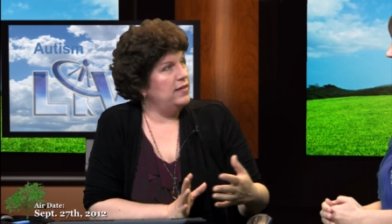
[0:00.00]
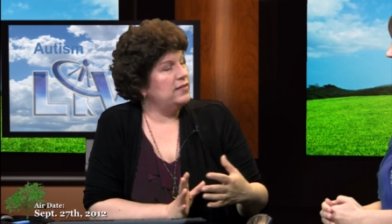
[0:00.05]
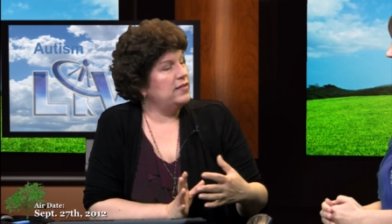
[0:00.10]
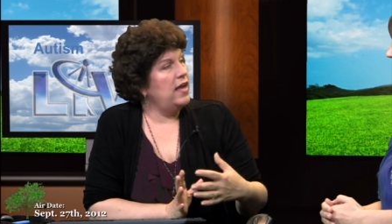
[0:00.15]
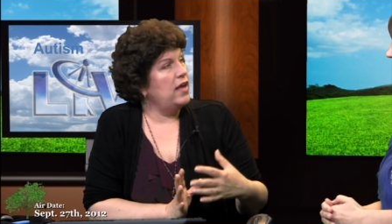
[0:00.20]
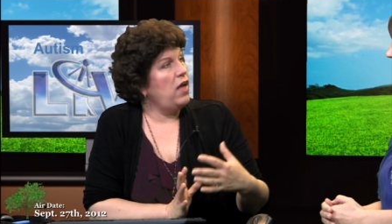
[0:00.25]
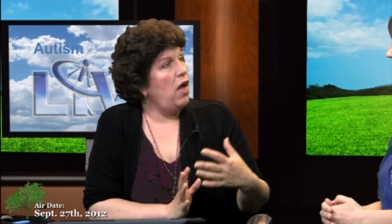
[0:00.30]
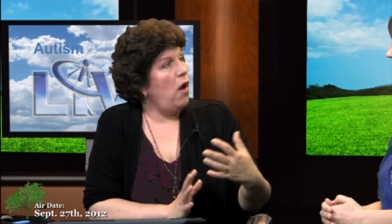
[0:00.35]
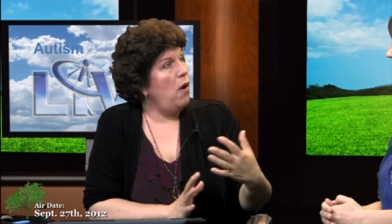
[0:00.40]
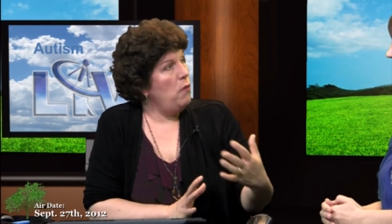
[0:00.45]
It's
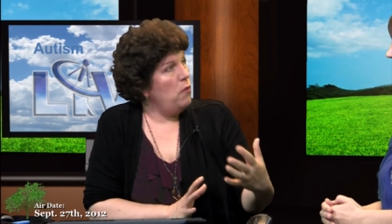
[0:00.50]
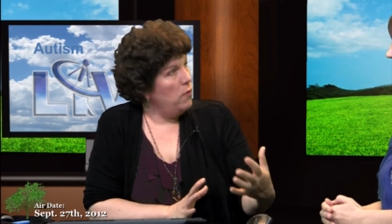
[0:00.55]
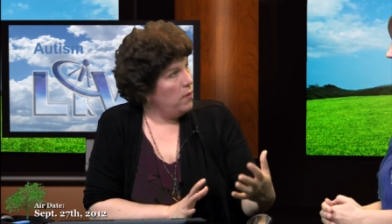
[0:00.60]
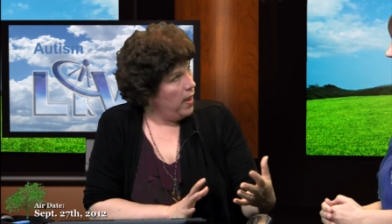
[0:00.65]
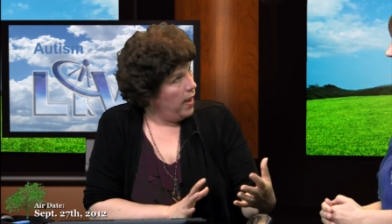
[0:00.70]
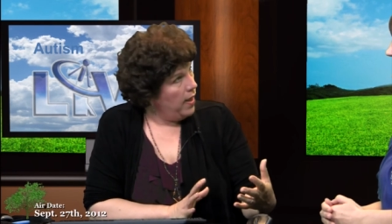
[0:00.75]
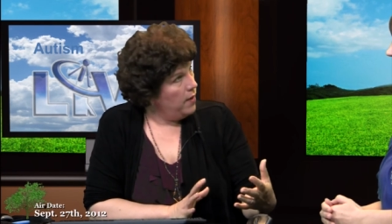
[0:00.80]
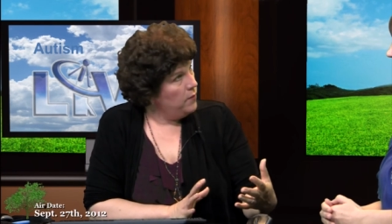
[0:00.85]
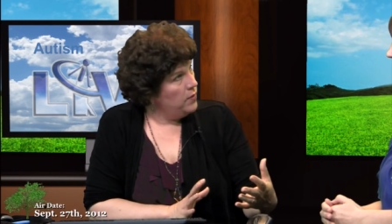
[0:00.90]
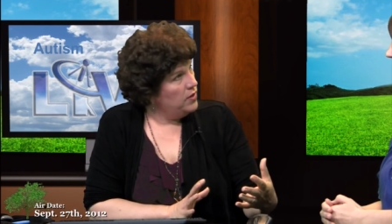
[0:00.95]
like, oh,
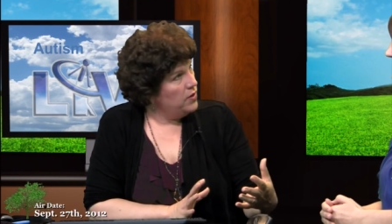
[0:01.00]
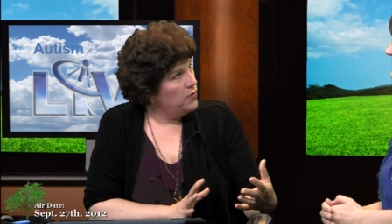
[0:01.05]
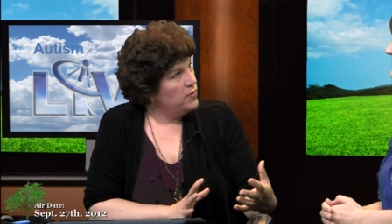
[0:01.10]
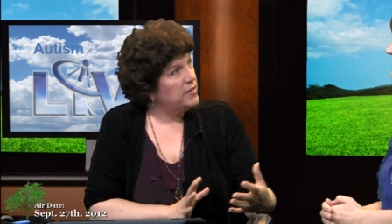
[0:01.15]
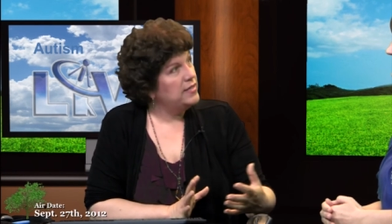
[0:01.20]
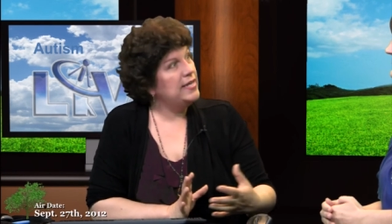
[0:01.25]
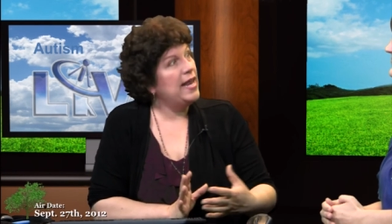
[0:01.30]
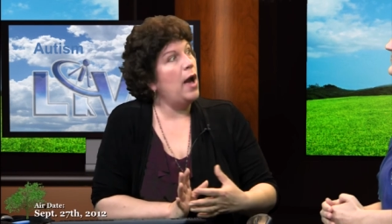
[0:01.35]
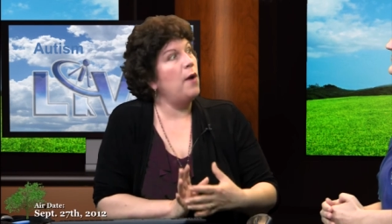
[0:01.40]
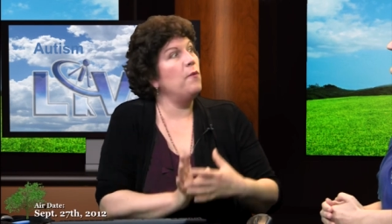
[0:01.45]
okay, we know
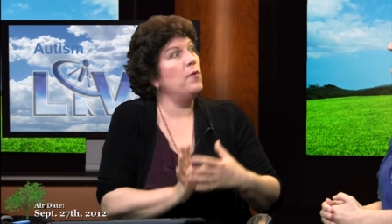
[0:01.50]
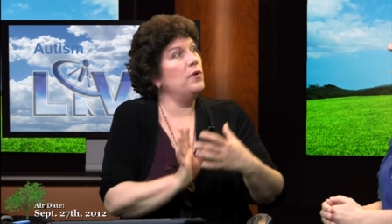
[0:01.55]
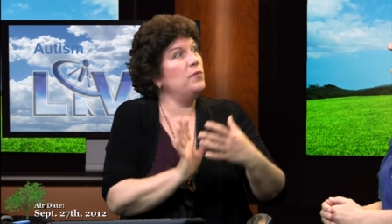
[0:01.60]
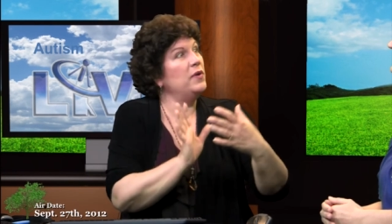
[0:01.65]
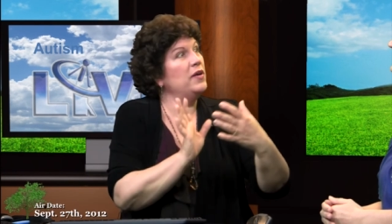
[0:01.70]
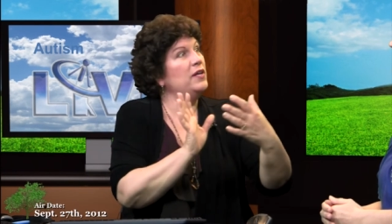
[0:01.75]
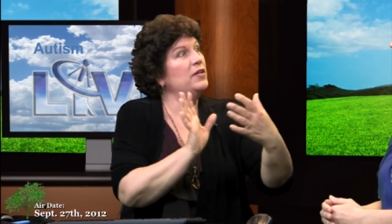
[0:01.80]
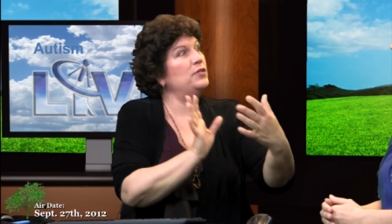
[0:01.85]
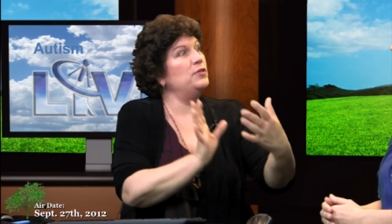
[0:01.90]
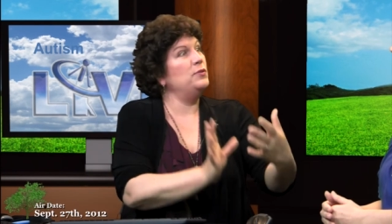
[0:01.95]
that now. What are
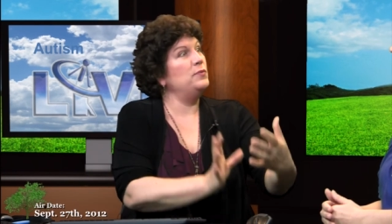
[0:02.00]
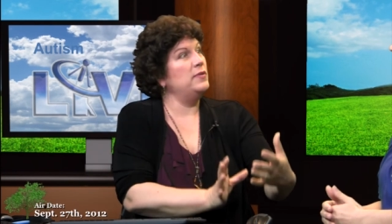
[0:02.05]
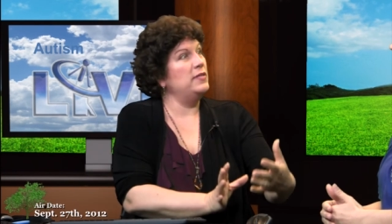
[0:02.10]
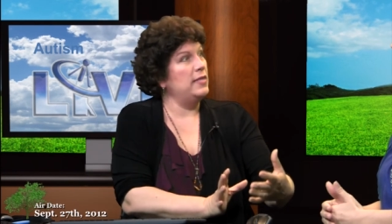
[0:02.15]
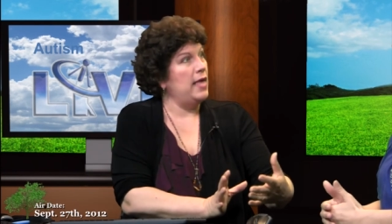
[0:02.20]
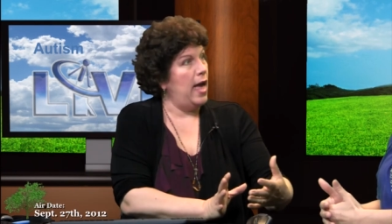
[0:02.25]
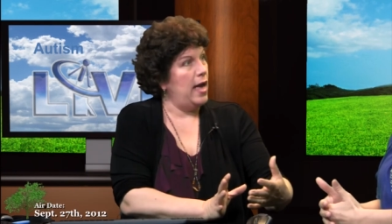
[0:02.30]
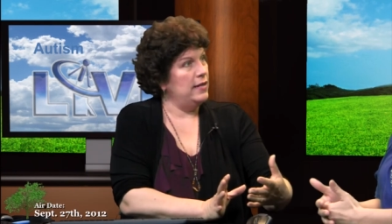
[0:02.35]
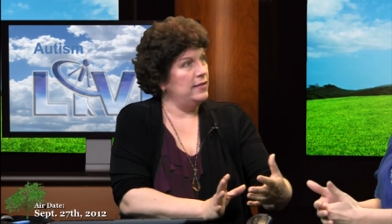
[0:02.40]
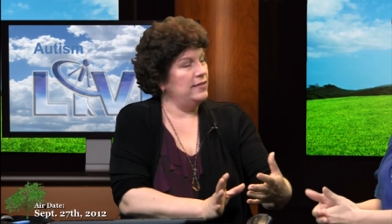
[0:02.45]
we going to do with
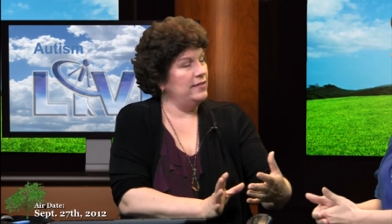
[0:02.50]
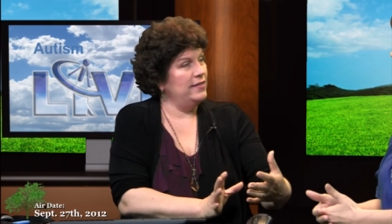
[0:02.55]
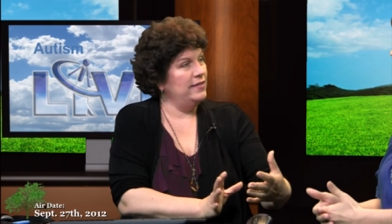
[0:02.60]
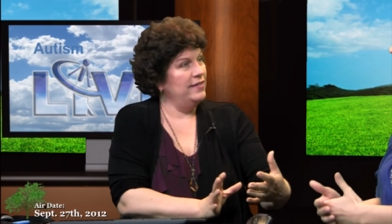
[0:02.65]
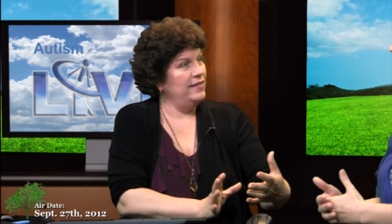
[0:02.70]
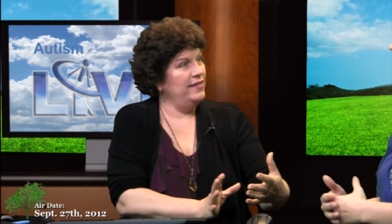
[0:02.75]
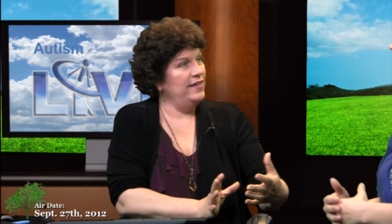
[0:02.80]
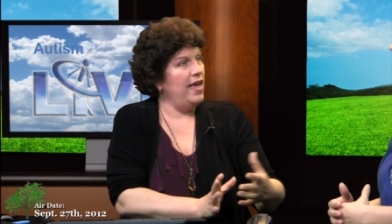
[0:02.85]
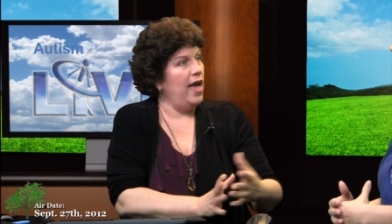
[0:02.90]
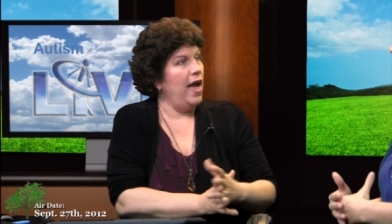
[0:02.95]
next that? Next
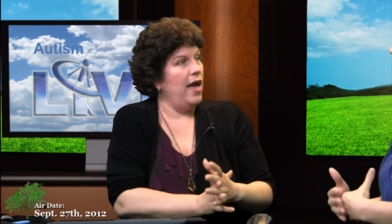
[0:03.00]
step. What yeah.